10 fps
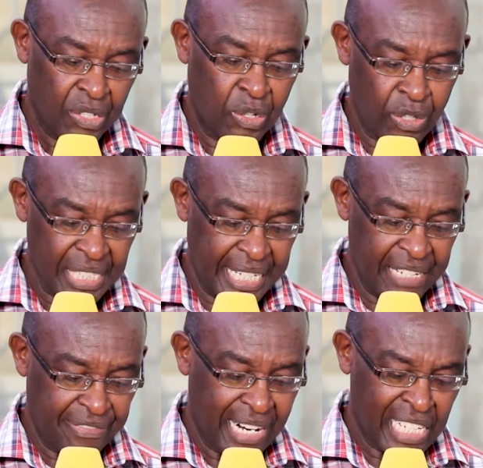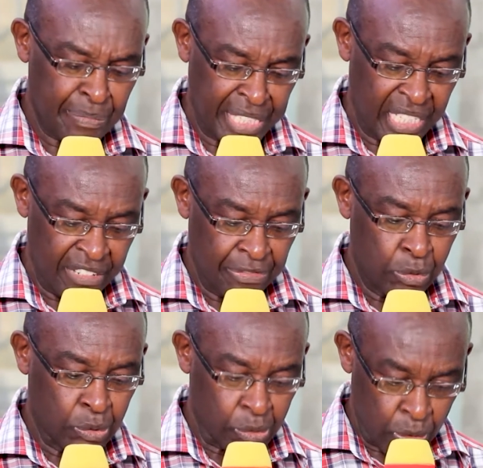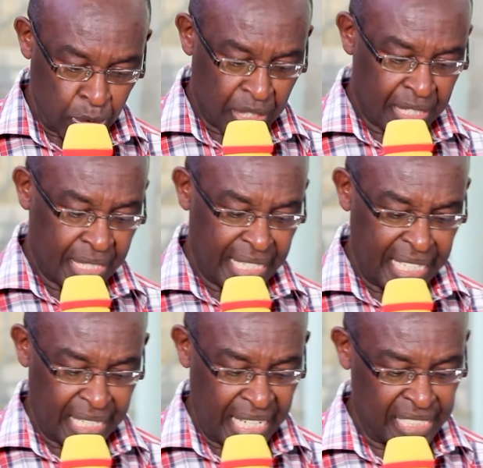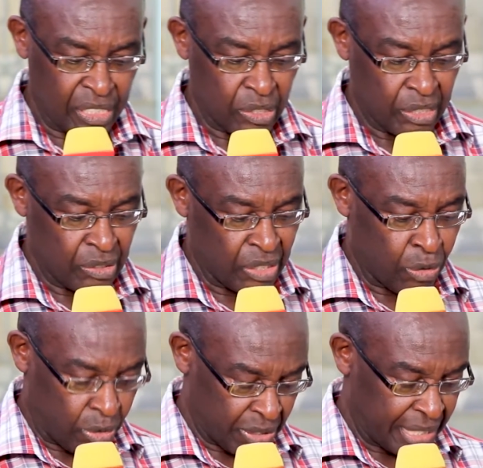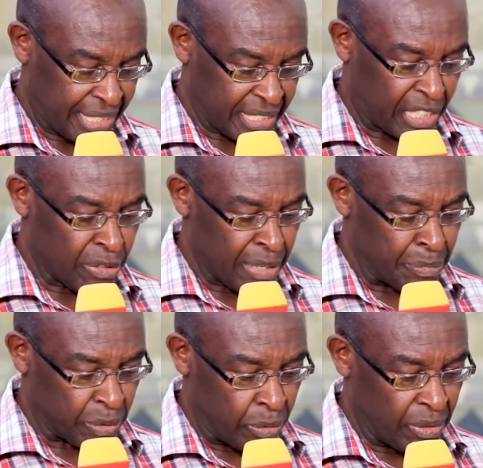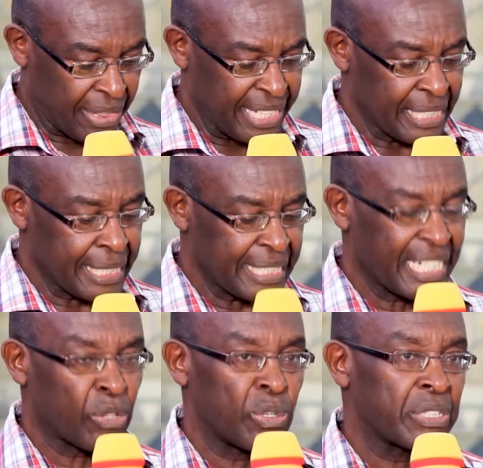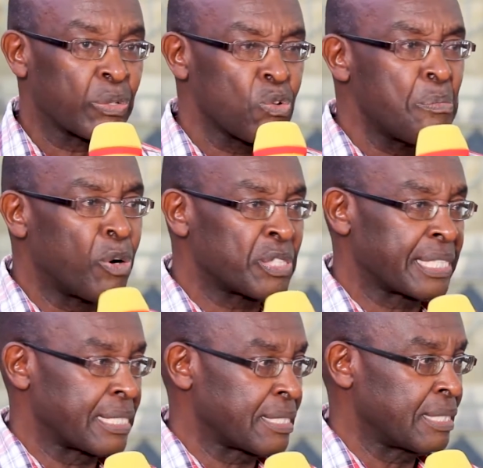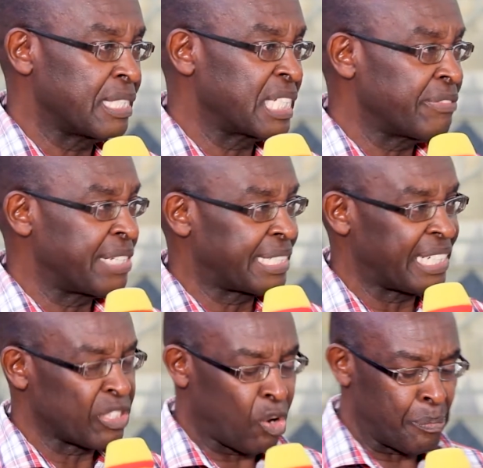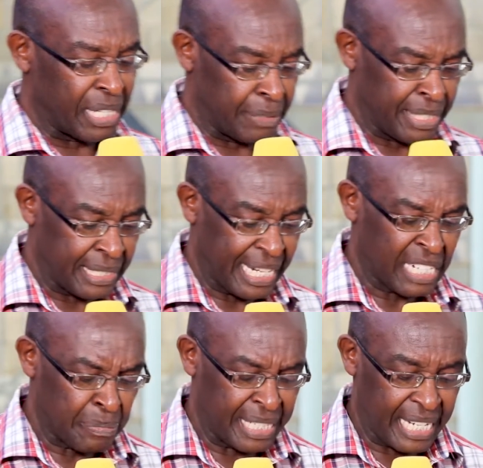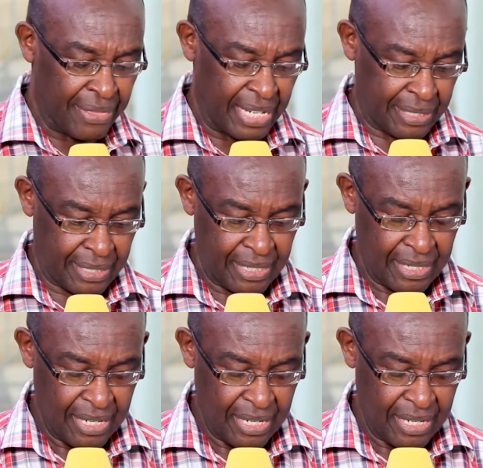God gave Adam and Eve rules and laws. Let's call them so. Then later on, through Moses, he gave the Ten Commandments and many others.